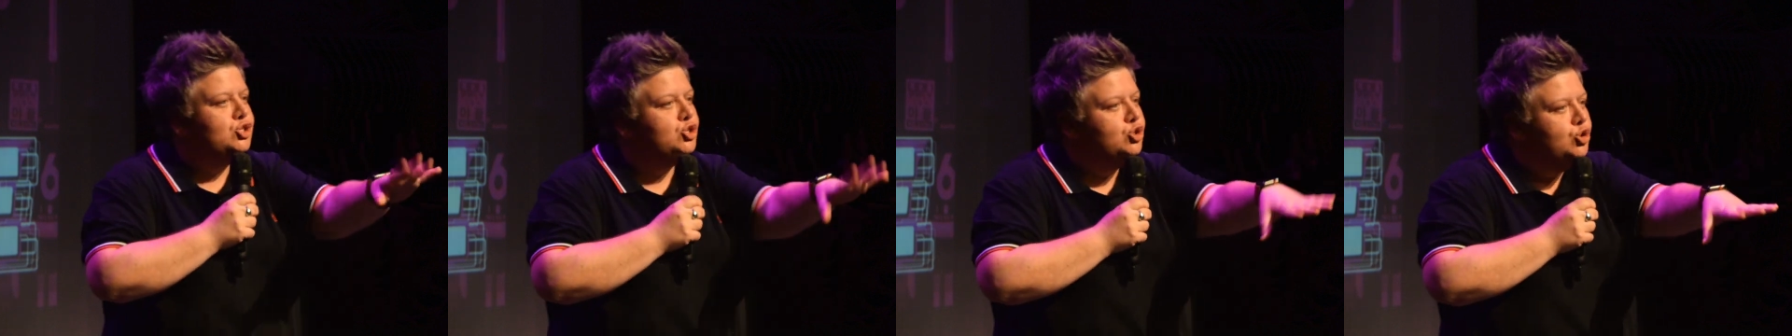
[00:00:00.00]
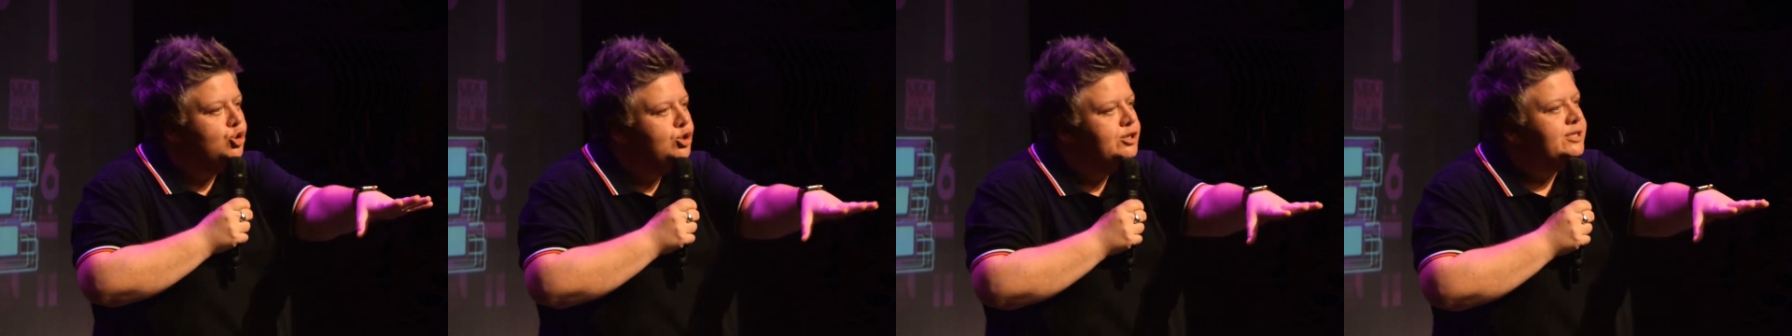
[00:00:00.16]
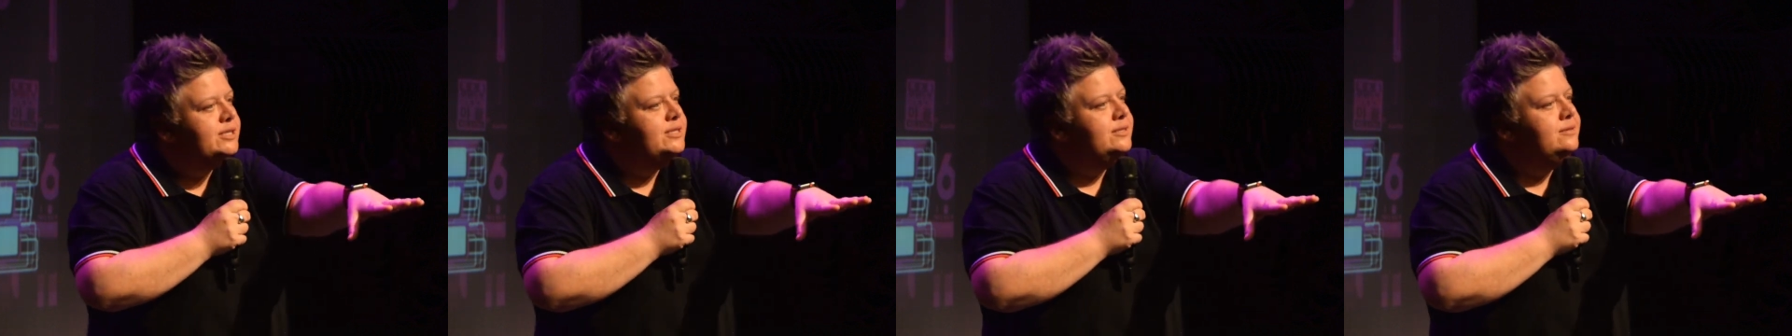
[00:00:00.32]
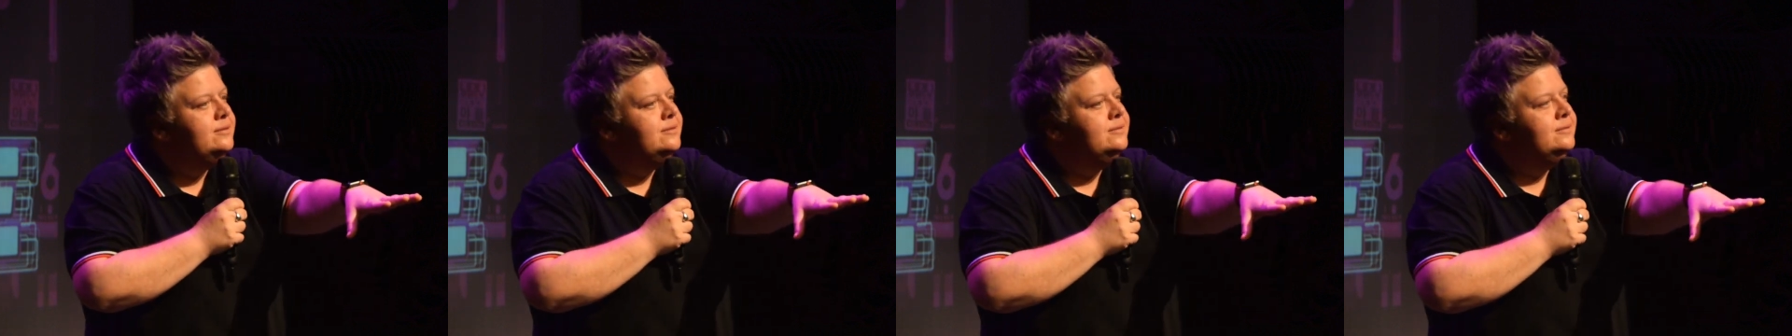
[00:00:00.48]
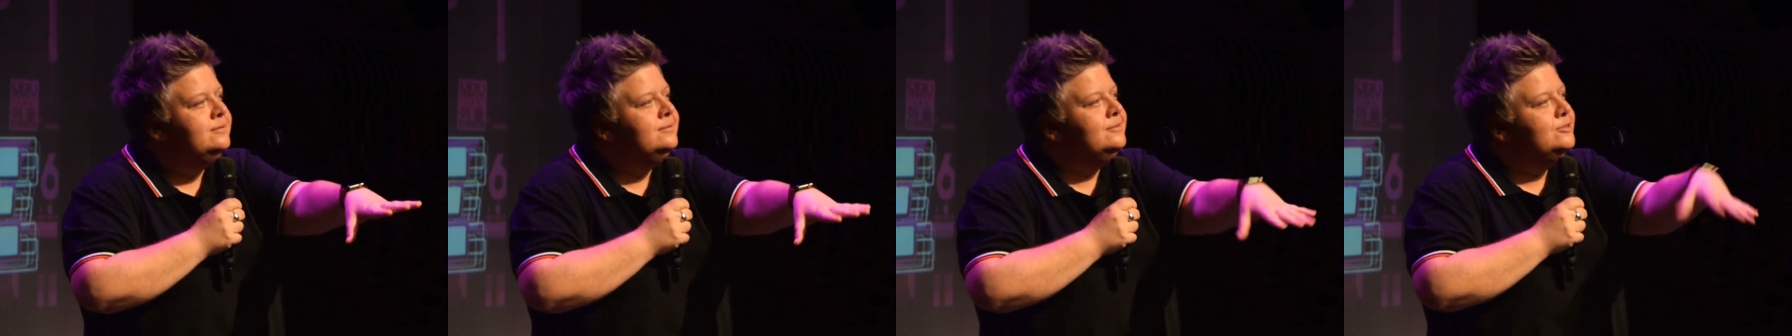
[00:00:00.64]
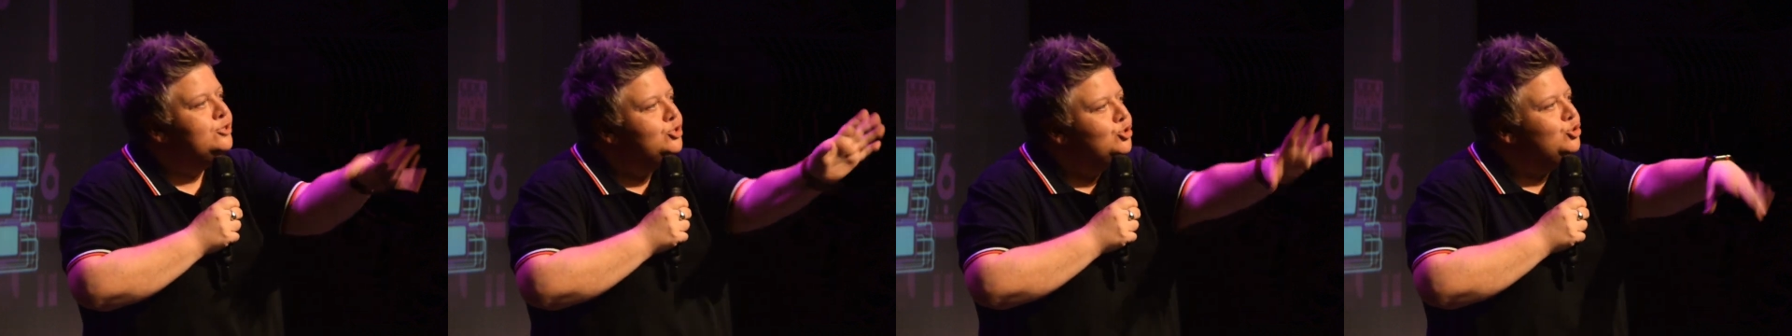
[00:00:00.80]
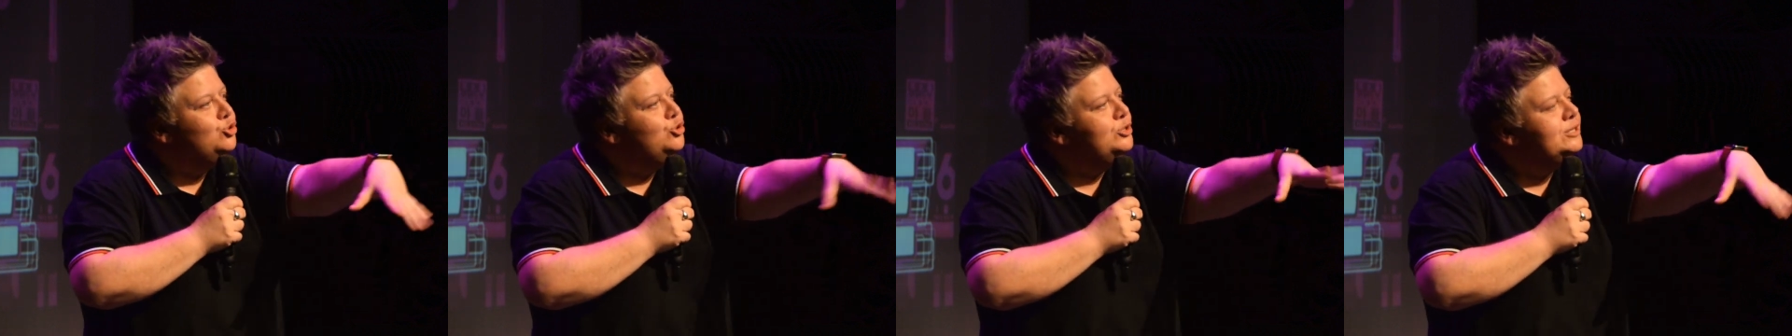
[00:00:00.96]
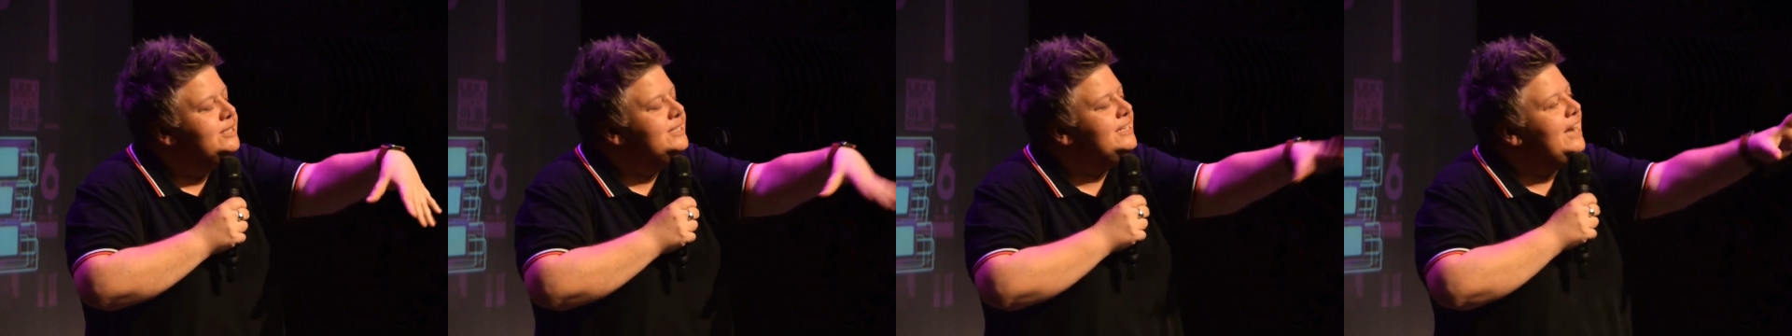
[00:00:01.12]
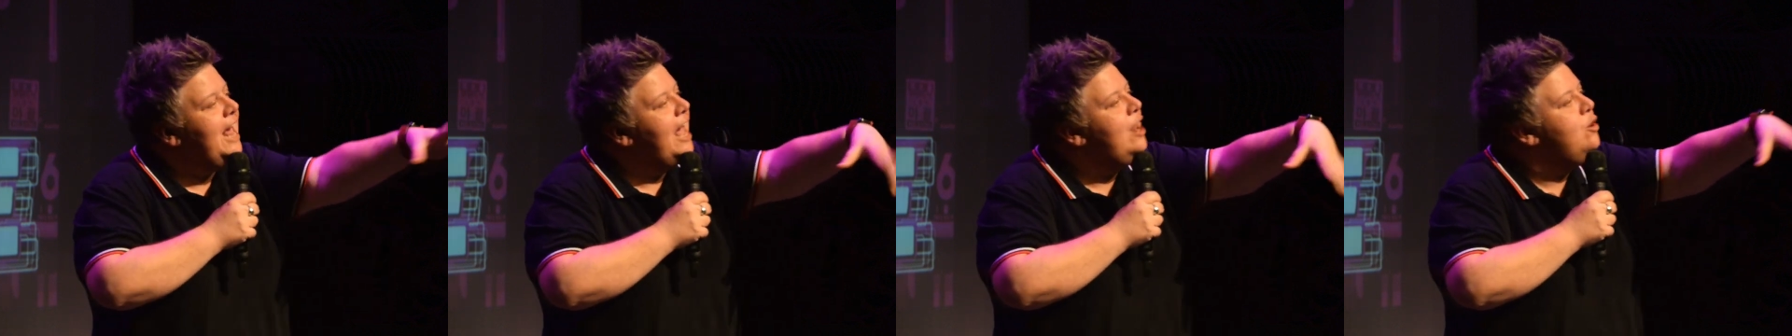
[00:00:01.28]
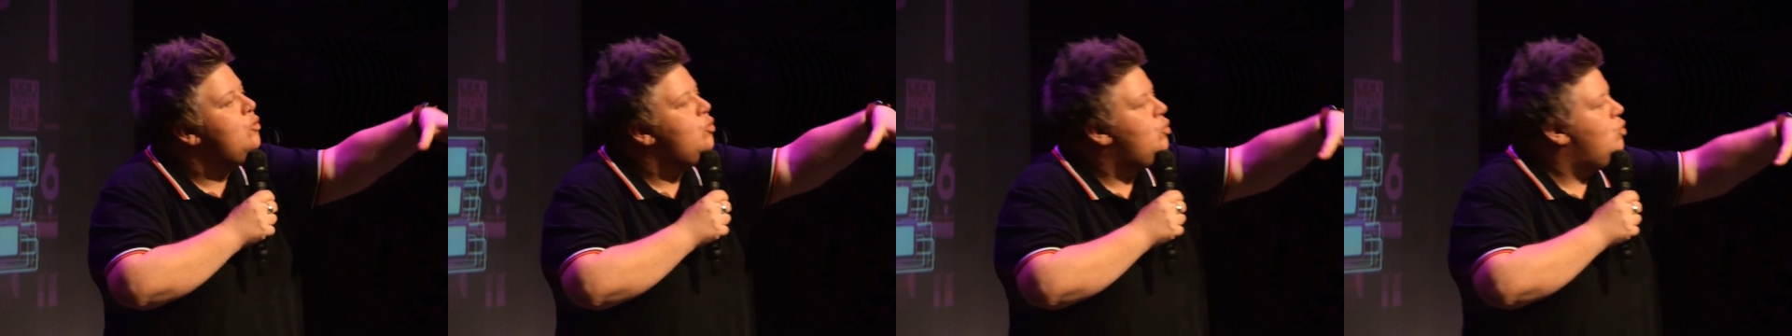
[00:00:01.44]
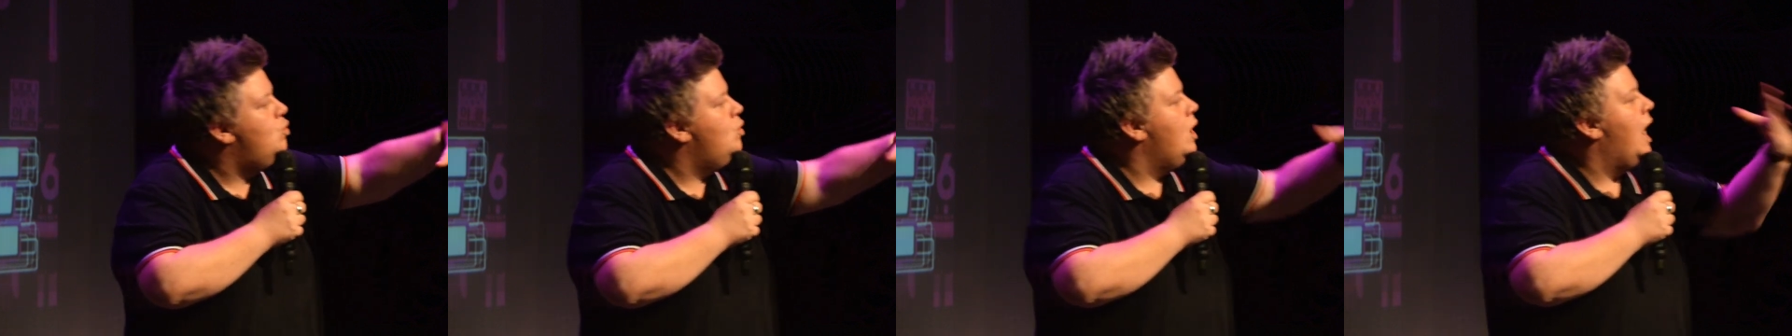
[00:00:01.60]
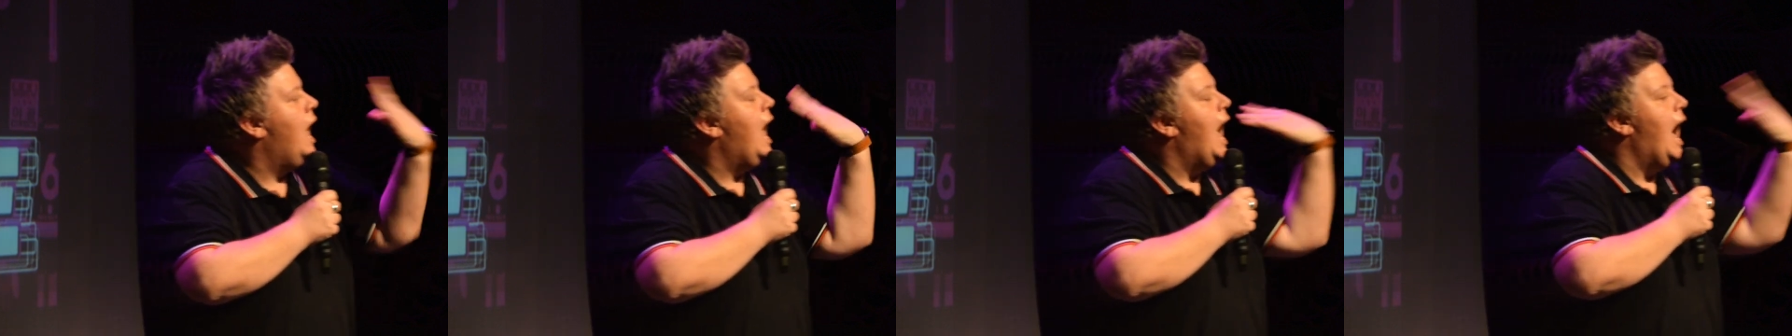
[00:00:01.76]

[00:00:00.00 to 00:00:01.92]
Susan, Susan, I know,